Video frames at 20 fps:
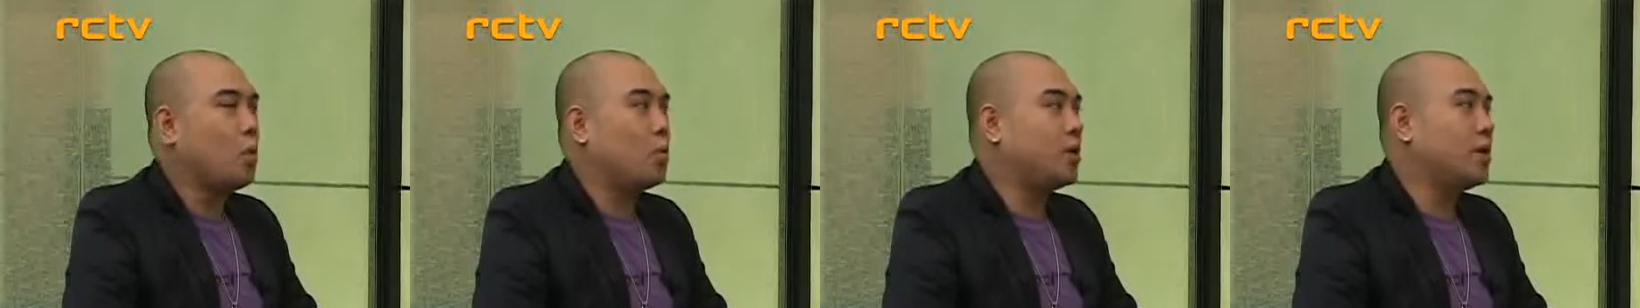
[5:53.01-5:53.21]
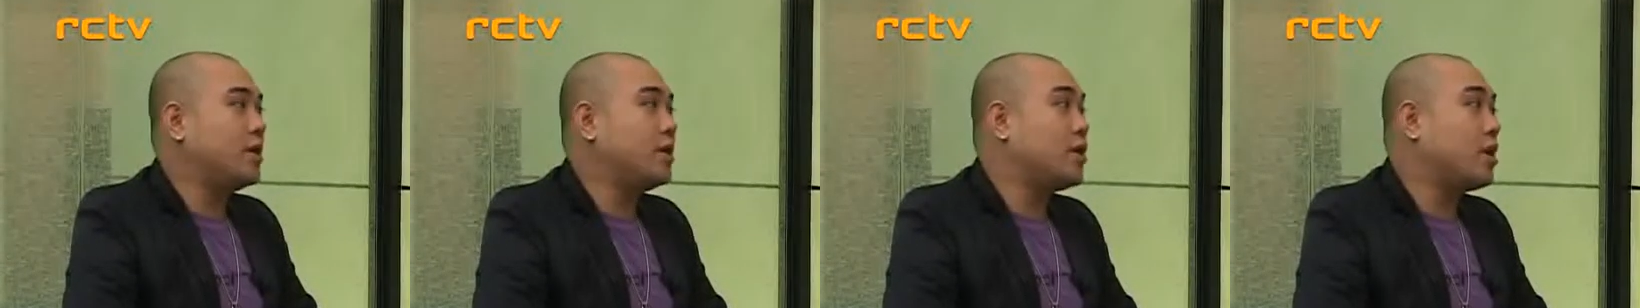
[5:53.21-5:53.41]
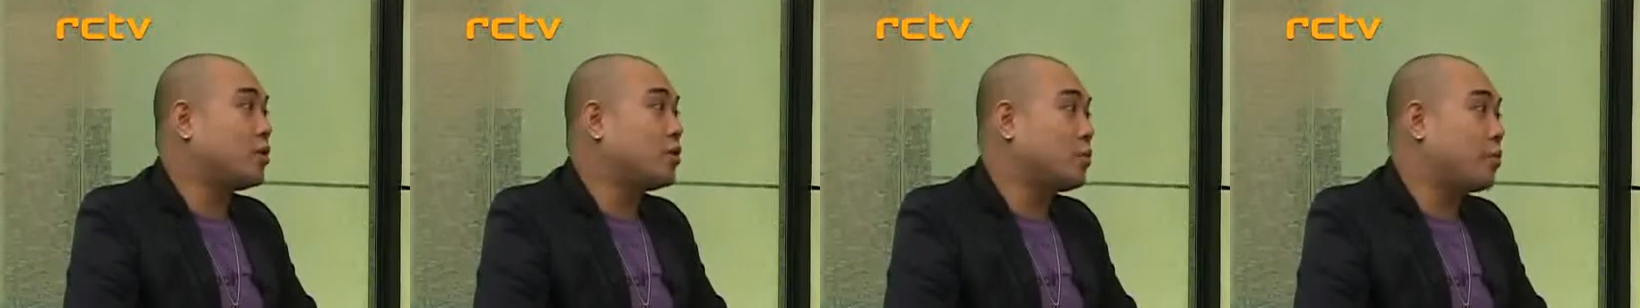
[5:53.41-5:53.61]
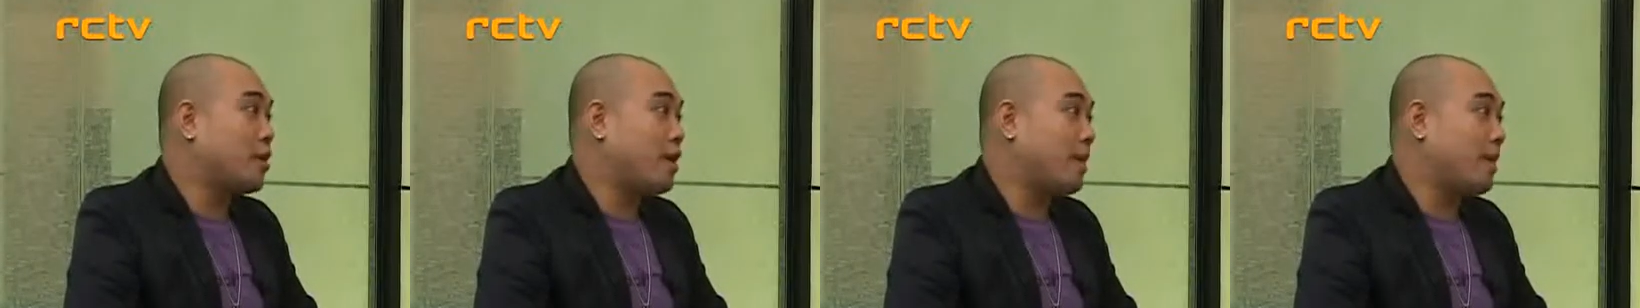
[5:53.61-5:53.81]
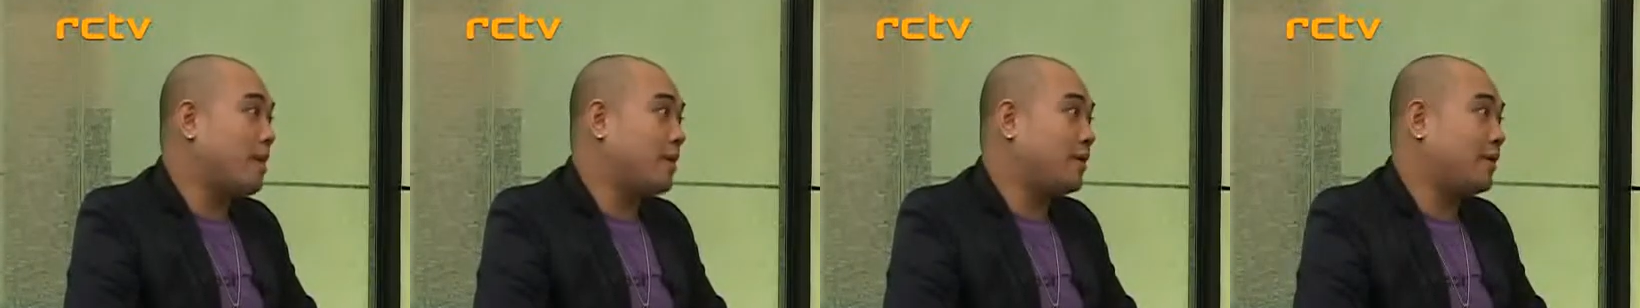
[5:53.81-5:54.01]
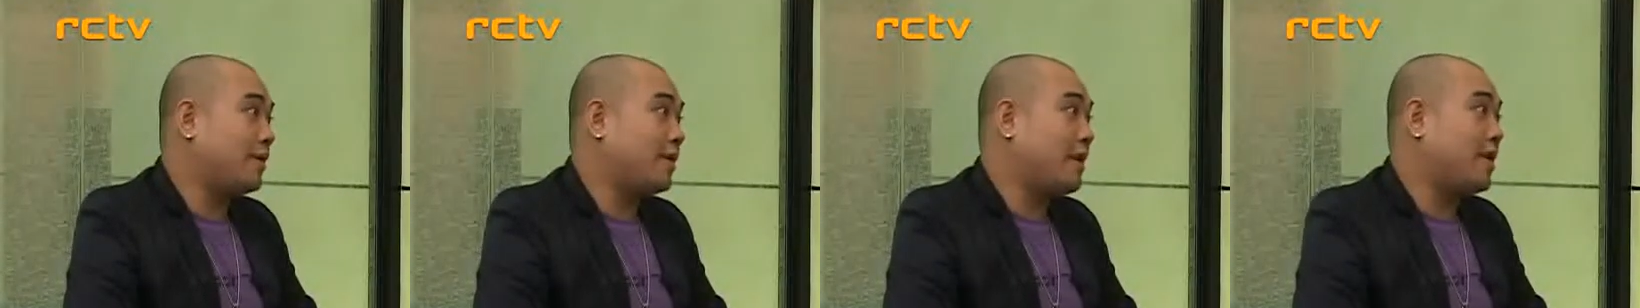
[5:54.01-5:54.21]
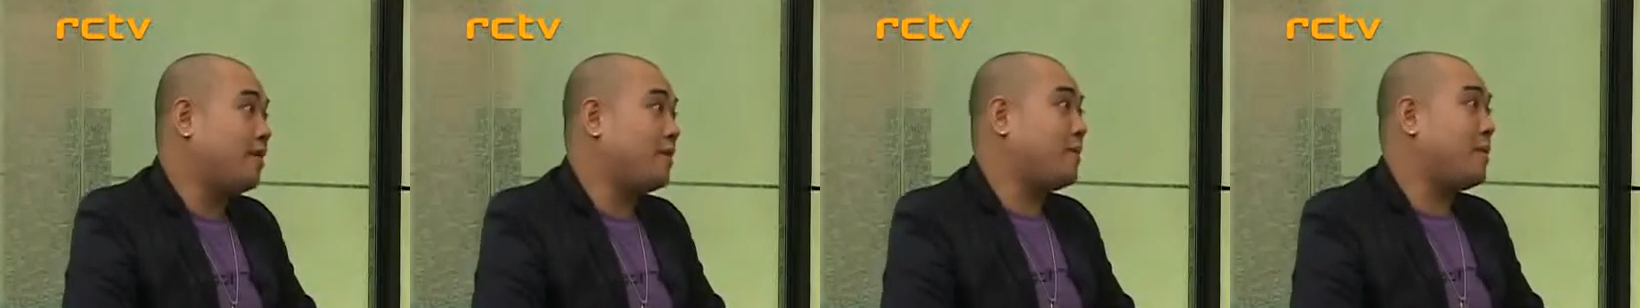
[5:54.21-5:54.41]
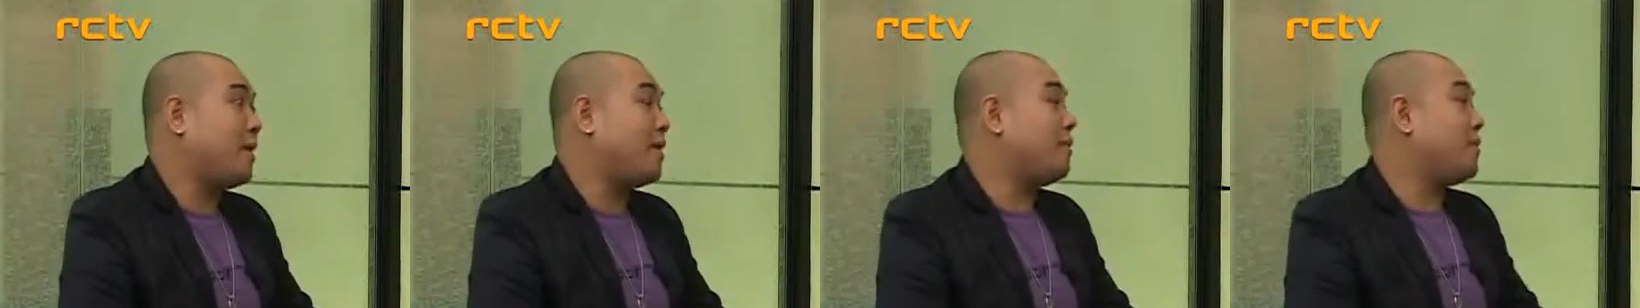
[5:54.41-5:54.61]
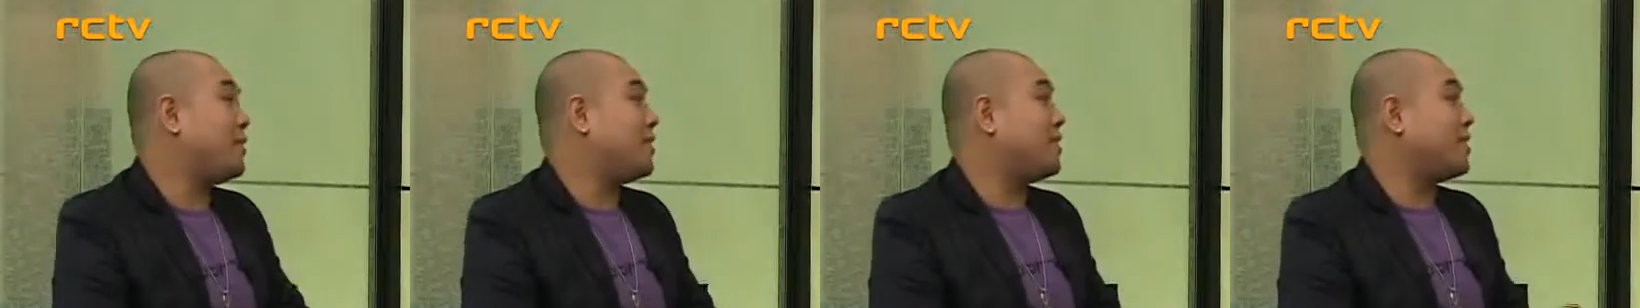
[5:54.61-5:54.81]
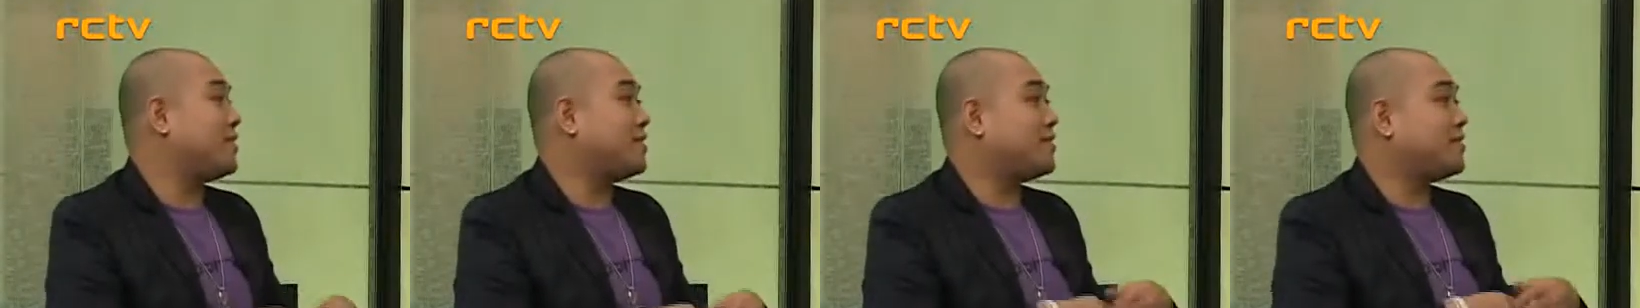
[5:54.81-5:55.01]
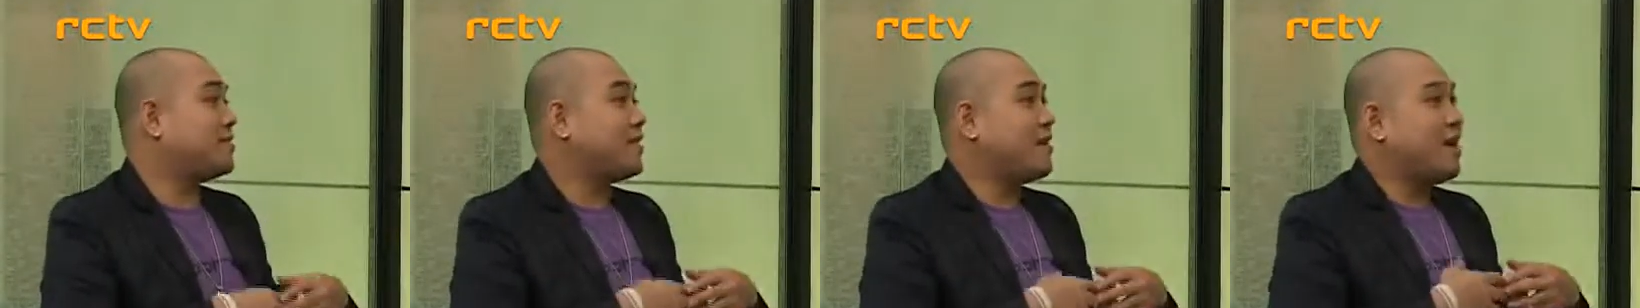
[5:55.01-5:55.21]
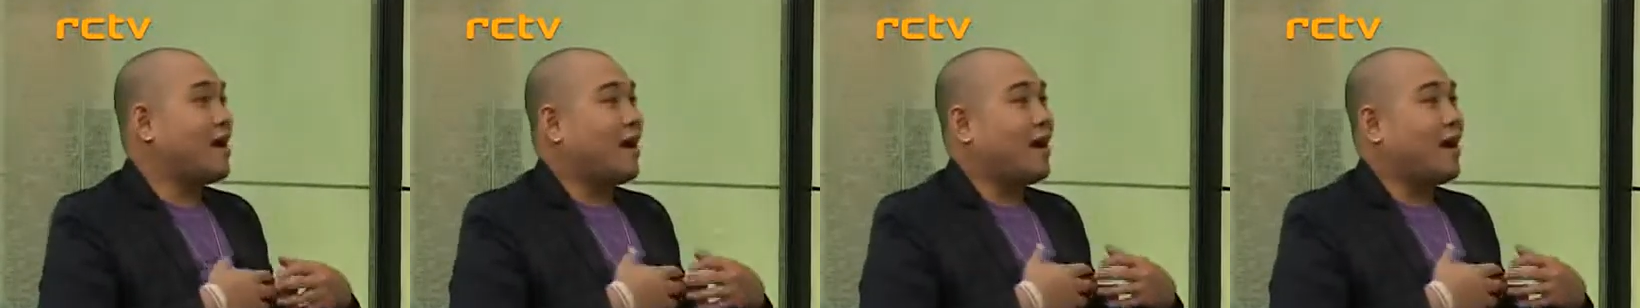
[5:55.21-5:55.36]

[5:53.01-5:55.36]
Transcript: we need not worry about it anyway, because